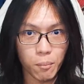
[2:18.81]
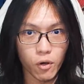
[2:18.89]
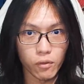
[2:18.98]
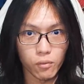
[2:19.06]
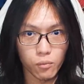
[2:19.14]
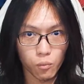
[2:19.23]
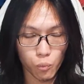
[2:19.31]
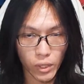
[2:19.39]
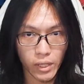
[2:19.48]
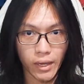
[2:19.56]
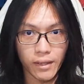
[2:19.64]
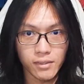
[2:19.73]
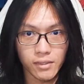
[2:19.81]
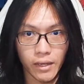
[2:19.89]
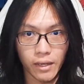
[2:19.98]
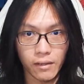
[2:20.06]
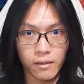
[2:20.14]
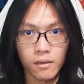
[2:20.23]
on weekends
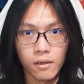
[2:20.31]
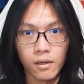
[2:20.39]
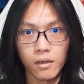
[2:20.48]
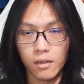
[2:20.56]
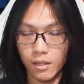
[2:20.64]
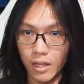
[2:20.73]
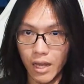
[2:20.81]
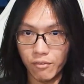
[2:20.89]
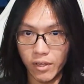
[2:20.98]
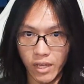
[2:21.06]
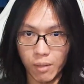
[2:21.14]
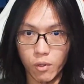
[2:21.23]
and 11 a.m.